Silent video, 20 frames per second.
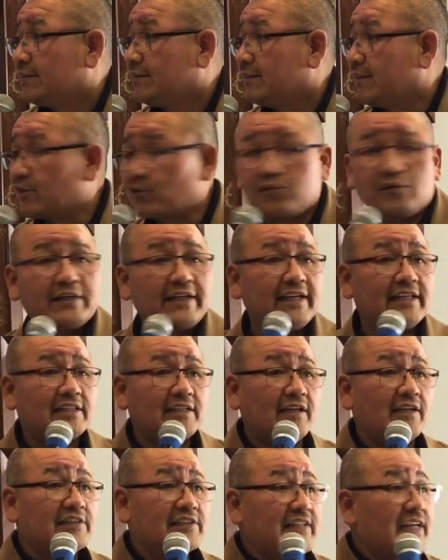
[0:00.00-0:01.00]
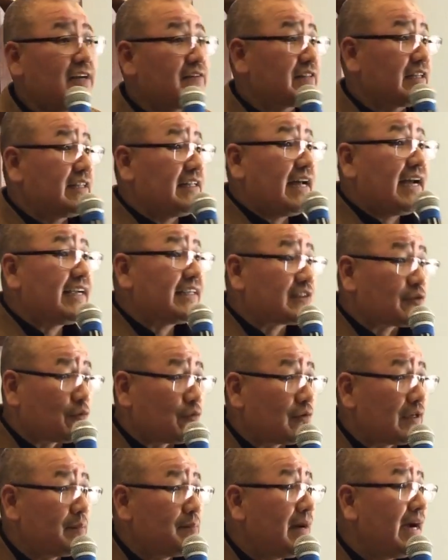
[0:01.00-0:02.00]
Let's go get ourselves a nice
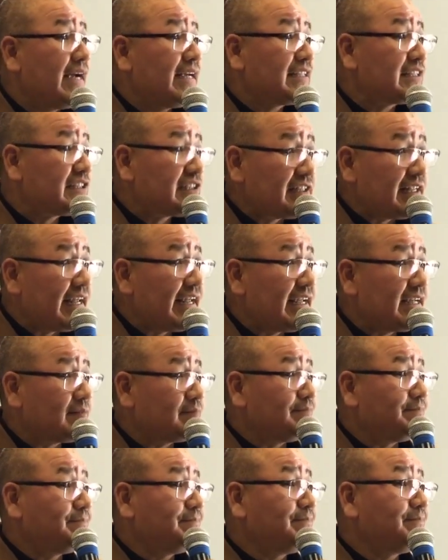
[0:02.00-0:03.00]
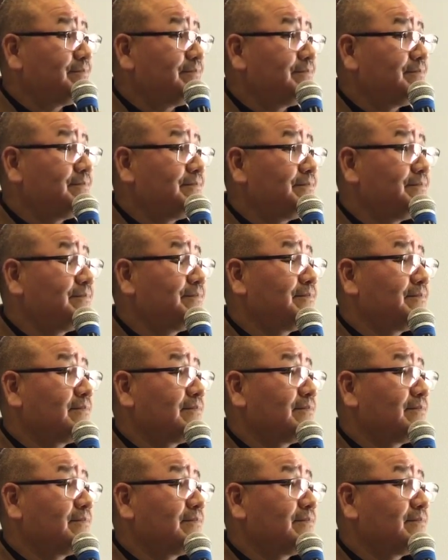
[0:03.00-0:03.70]
ribeye steak. Mm.